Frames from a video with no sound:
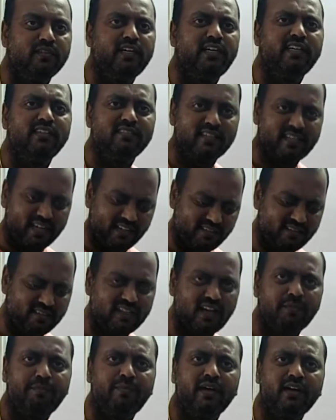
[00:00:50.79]
That is crust
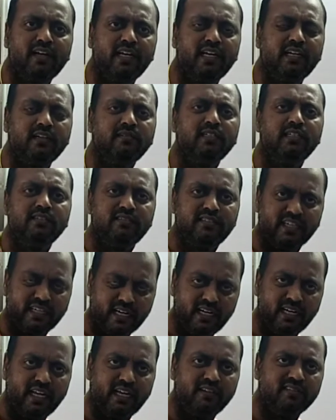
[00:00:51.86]
the upper layer,
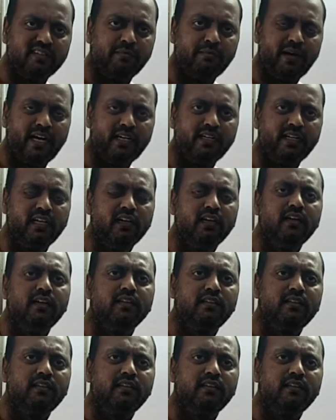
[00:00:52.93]
second layer is the mantle,